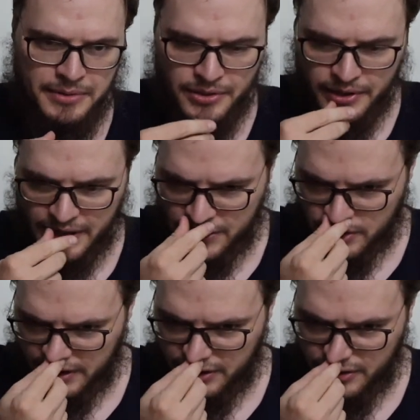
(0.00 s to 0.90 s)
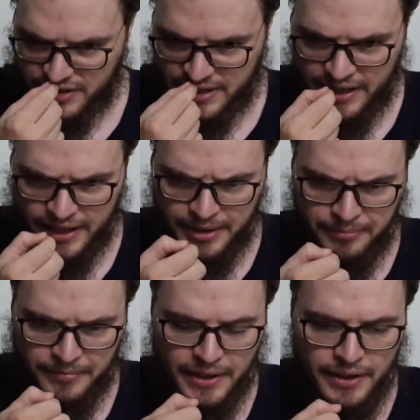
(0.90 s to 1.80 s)
So occasionally there's
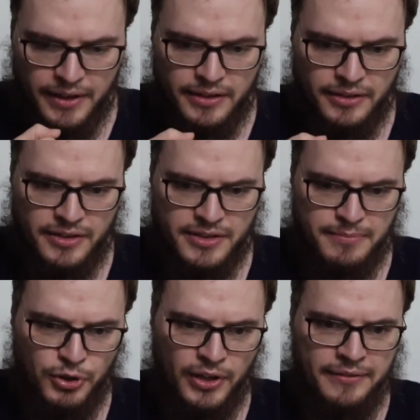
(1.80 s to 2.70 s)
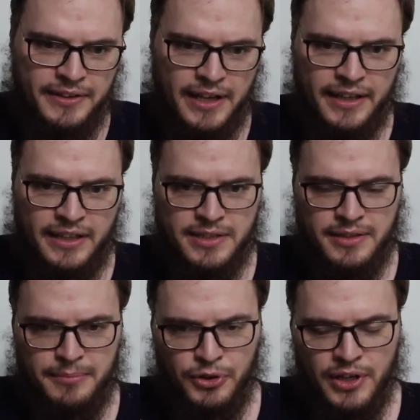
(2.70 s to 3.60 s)
mudaf that is
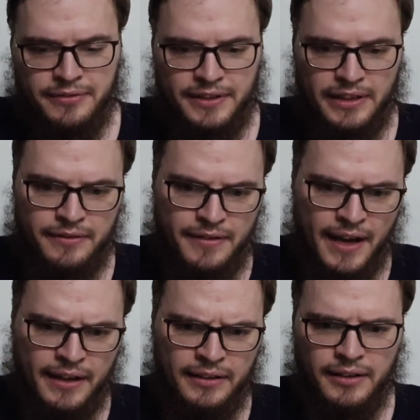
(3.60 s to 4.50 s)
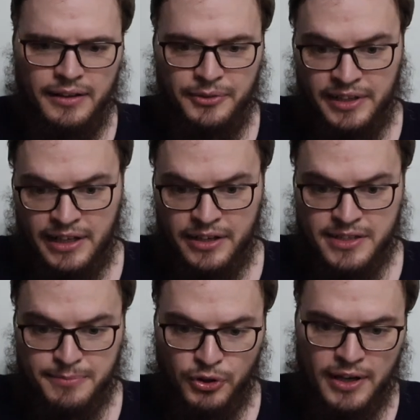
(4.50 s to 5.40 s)
mudaf ila al-fa'il, and here
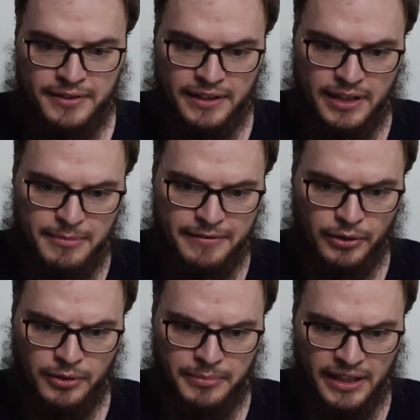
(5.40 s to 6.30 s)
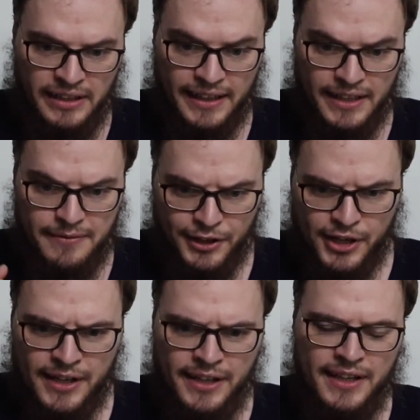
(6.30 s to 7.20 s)
it's mudaf ila maf'ulun bihi. Like
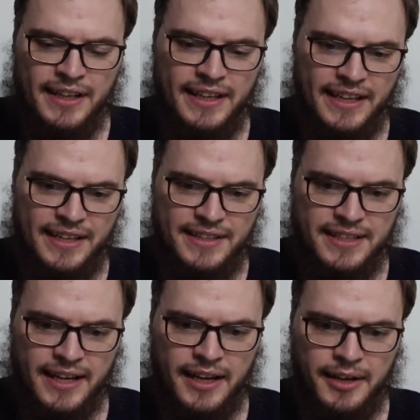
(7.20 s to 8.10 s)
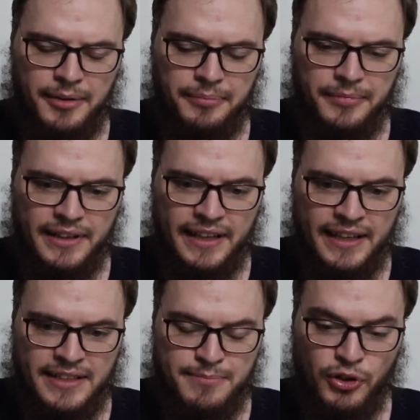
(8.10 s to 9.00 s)
nafaqah is
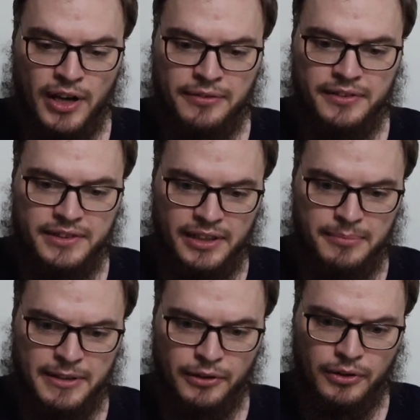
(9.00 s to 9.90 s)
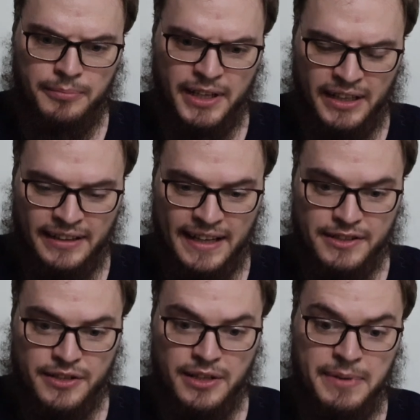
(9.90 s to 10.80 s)
mudaf lil maf'ulun bihi,
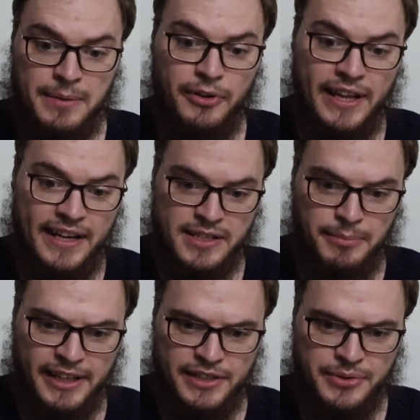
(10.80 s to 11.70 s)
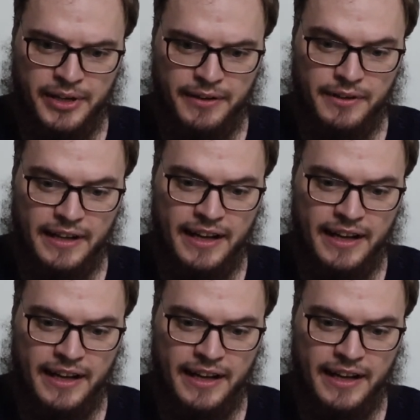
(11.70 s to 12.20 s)
like to the people that it's obligatory